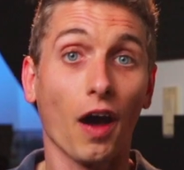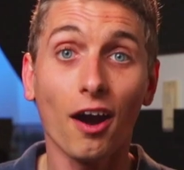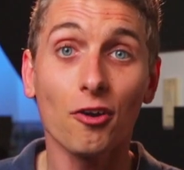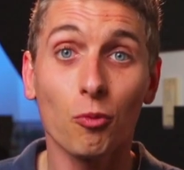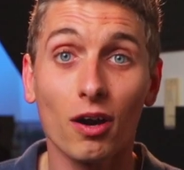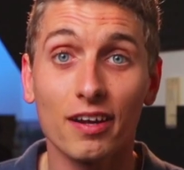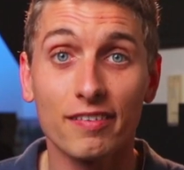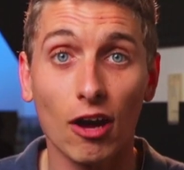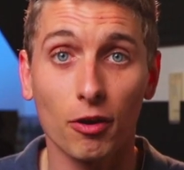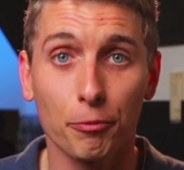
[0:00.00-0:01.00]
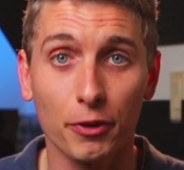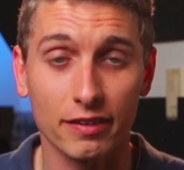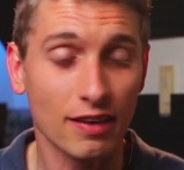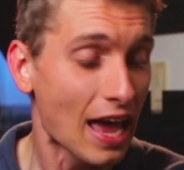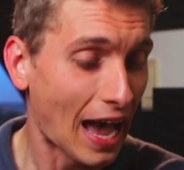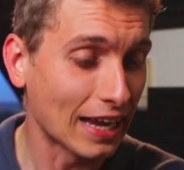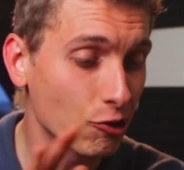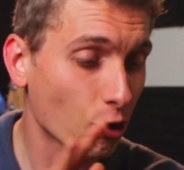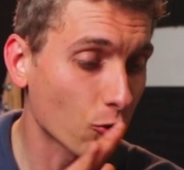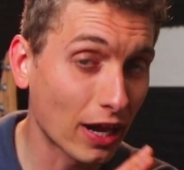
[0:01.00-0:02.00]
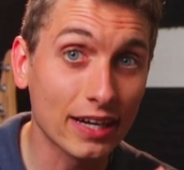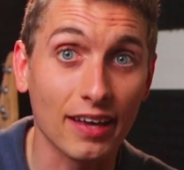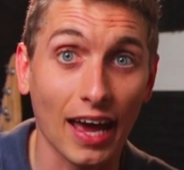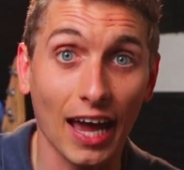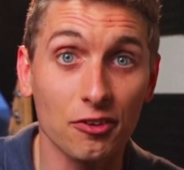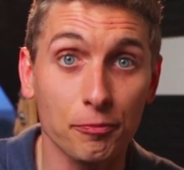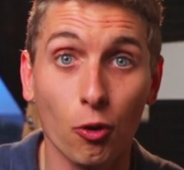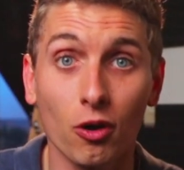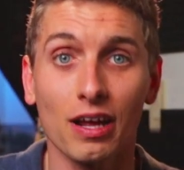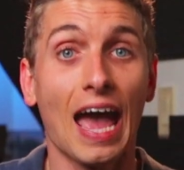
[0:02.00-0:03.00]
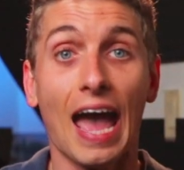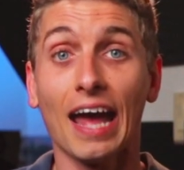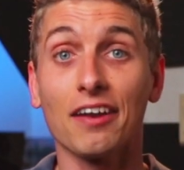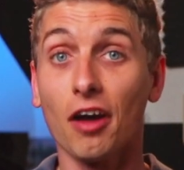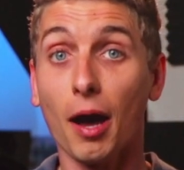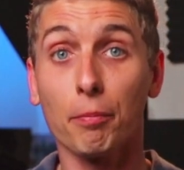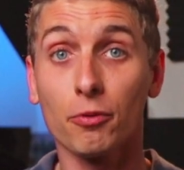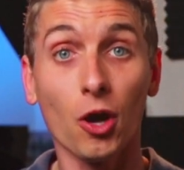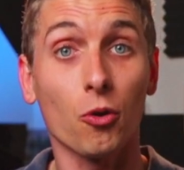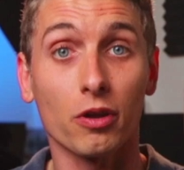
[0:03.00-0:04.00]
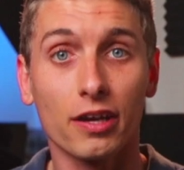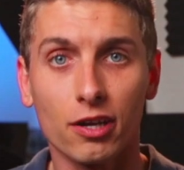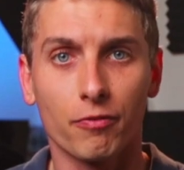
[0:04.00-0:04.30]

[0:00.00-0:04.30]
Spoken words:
hard work is now complete and you are ready to export and upload your